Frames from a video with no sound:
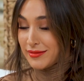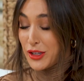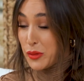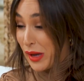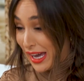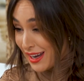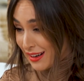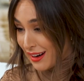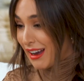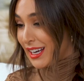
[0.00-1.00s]
your
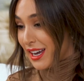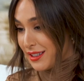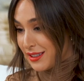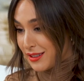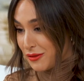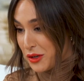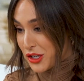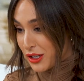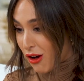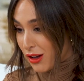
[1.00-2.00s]
pain, I guess we
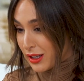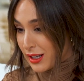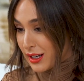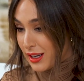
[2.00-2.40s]
should call it.